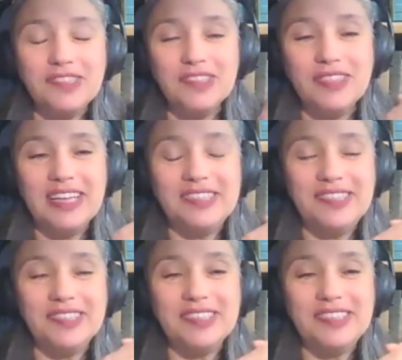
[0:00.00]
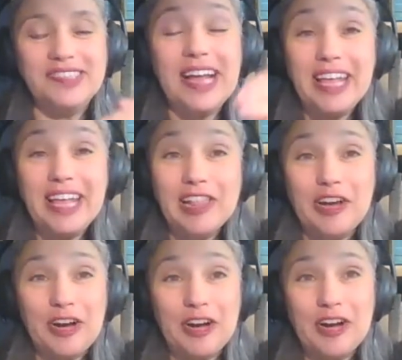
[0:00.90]
this
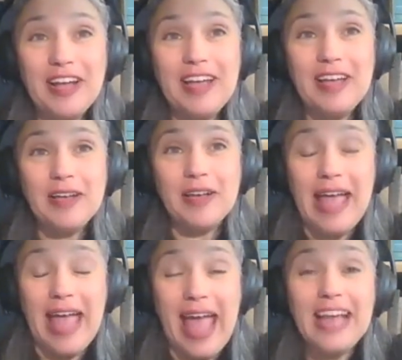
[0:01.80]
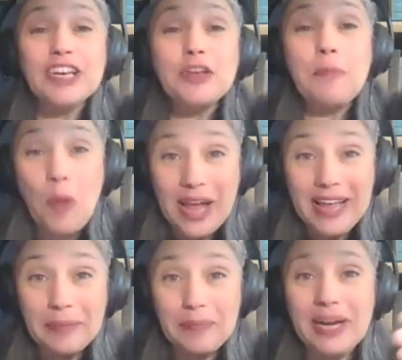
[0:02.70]
secular end
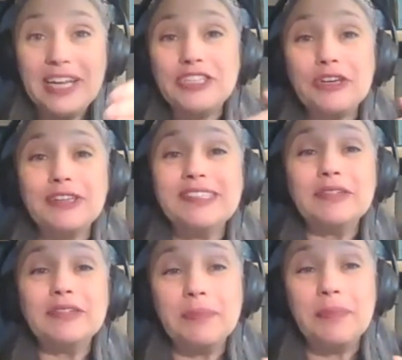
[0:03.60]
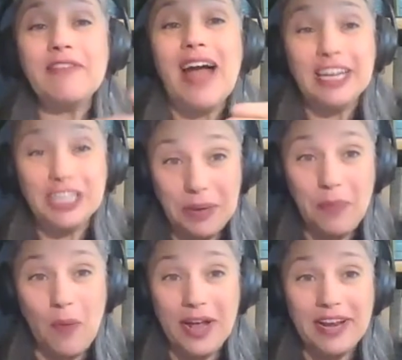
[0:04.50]
point, but it turns out to be a vanishing
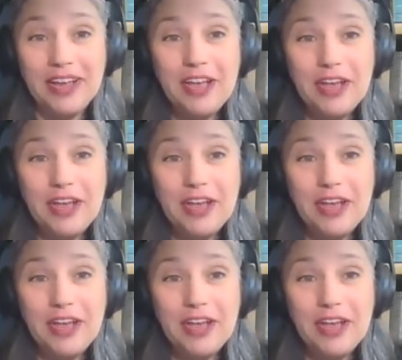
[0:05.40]
point.